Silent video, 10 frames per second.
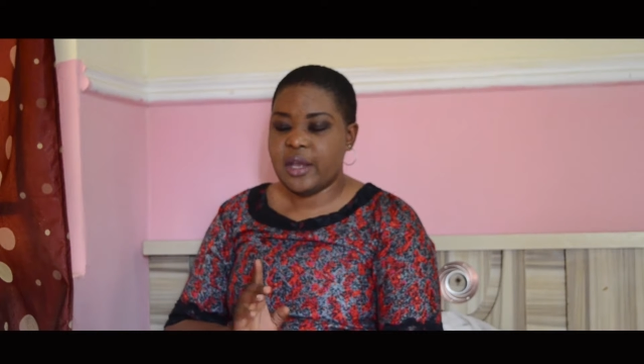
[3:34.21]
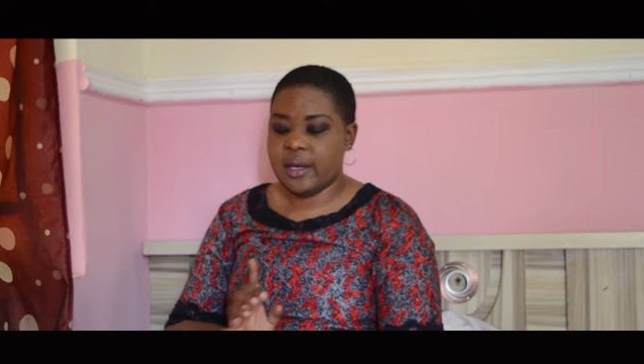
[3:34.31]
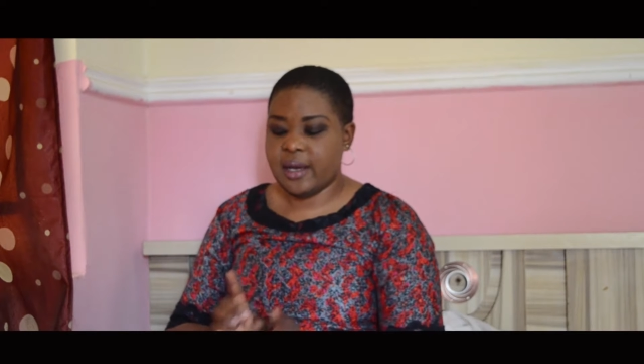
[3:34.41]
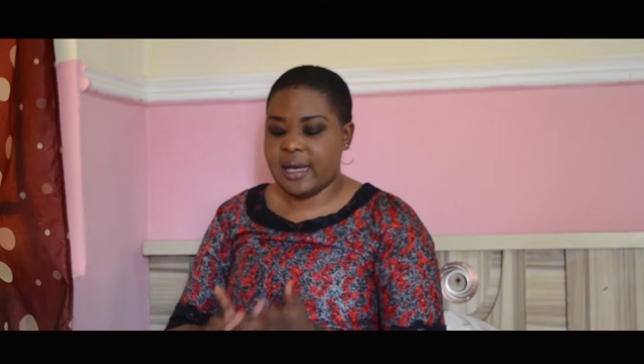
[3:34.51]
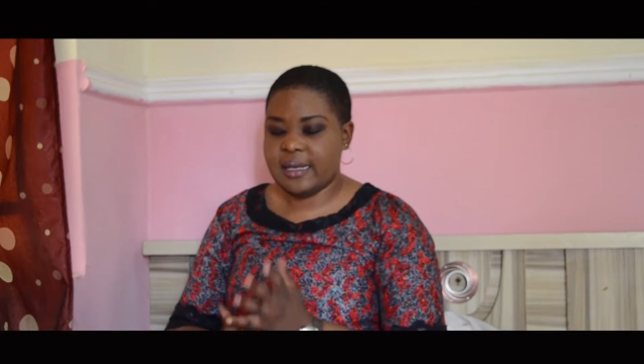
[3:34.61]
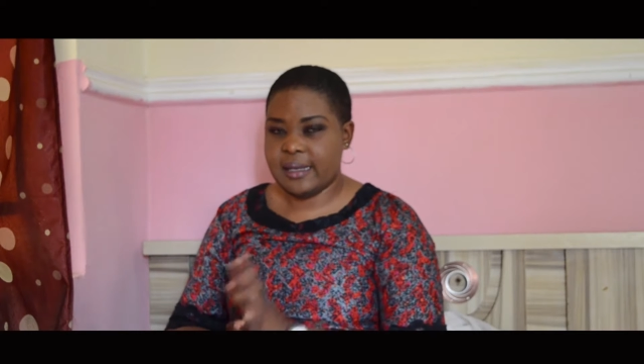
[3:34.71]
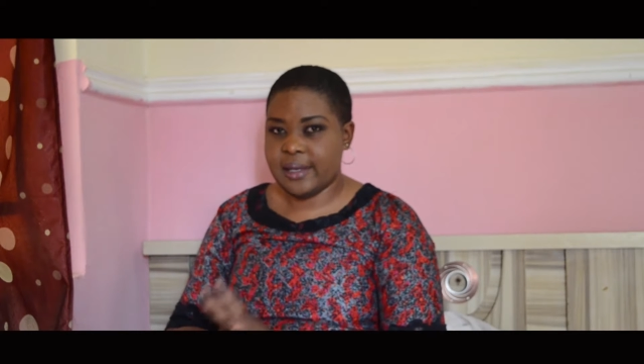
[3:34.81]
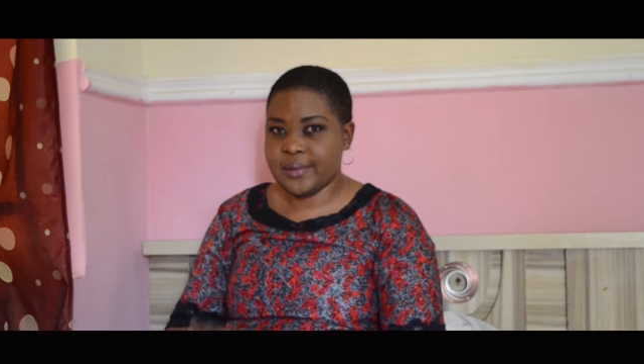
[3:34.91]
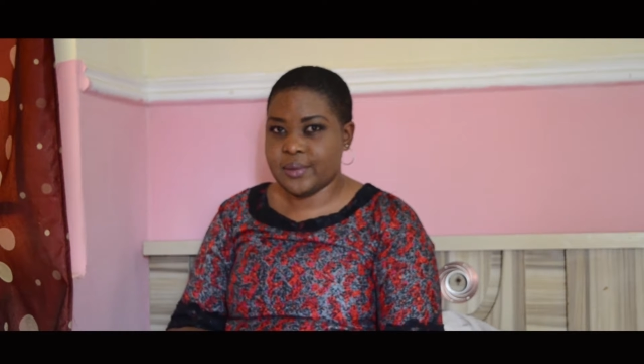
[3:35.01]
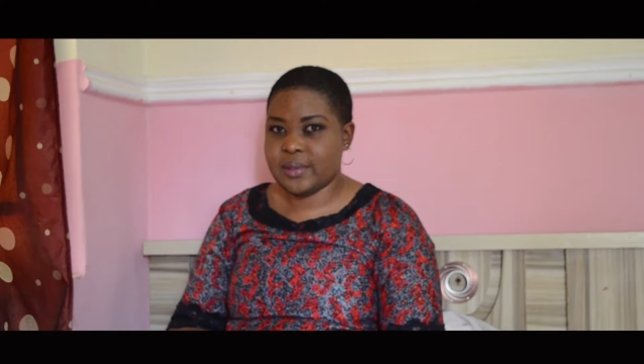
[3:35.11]
Now I had a
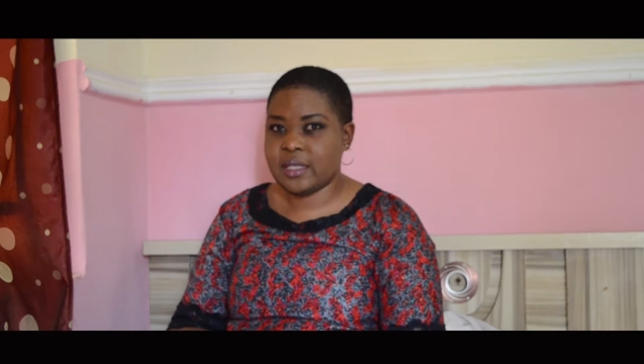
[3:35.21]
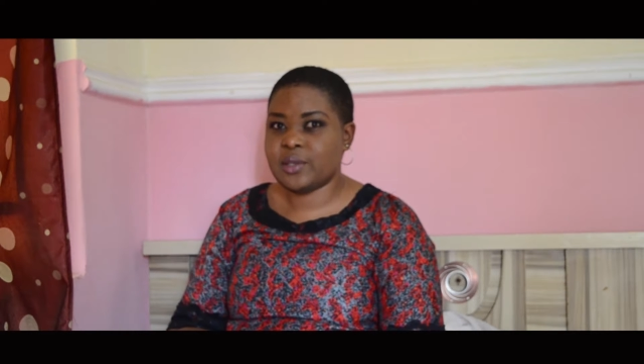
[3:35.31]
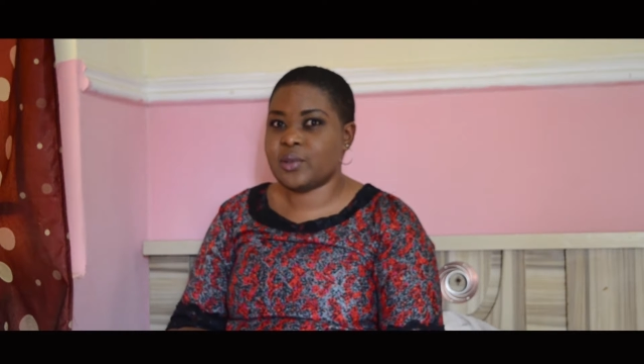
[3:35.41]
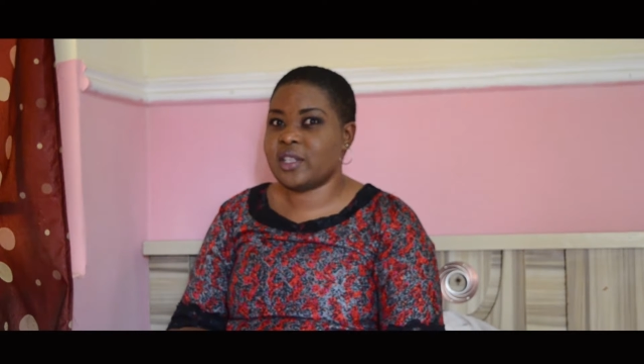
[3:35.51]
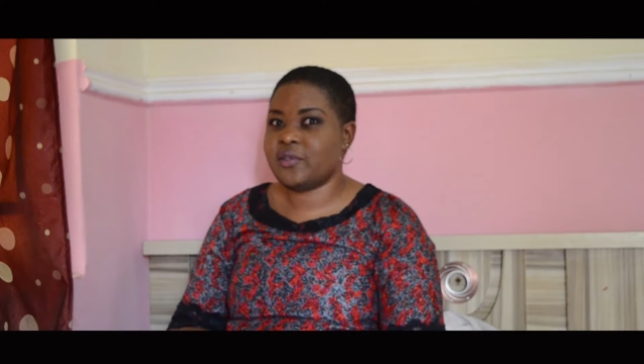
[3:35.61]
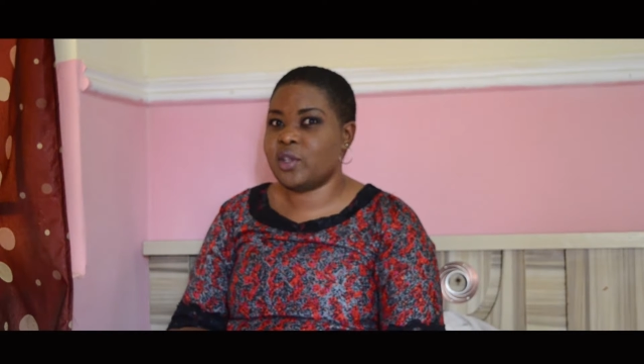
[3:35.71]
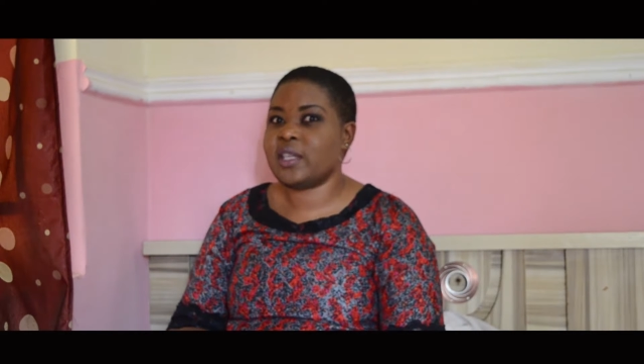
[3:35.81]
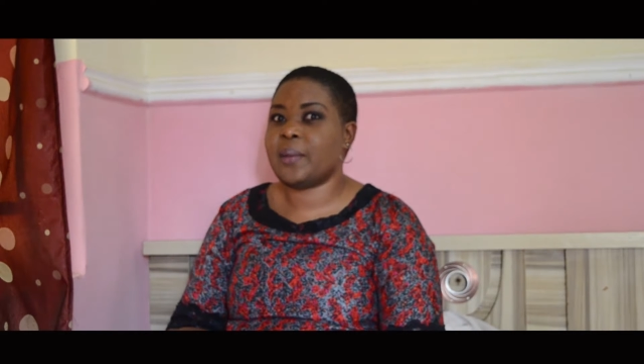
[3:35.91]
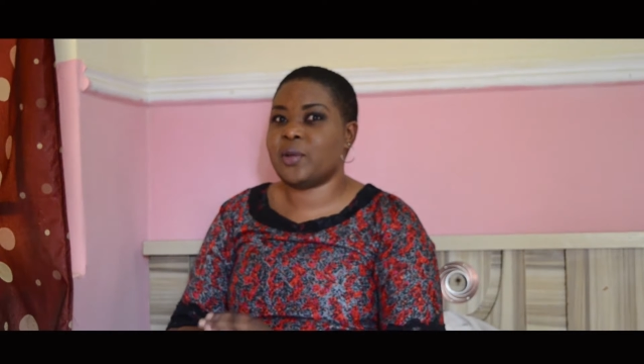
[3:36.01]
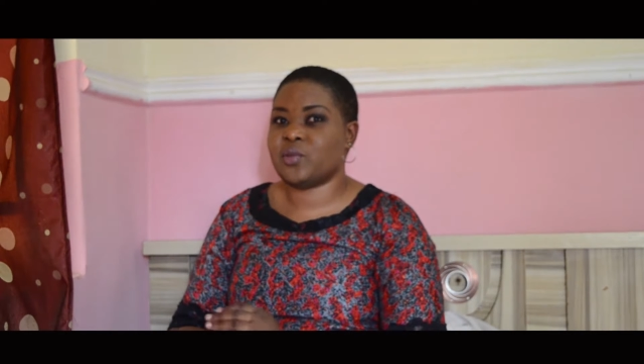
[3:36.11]
house to stay, so definitely
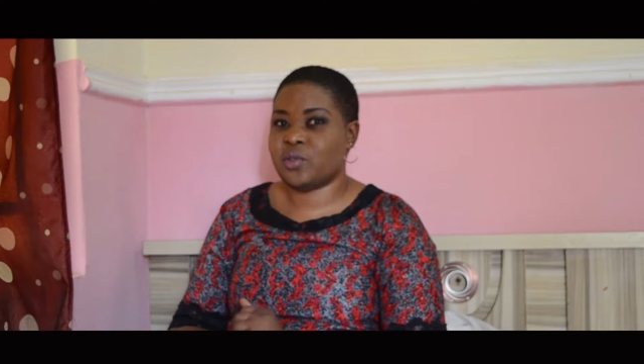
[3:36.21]
that part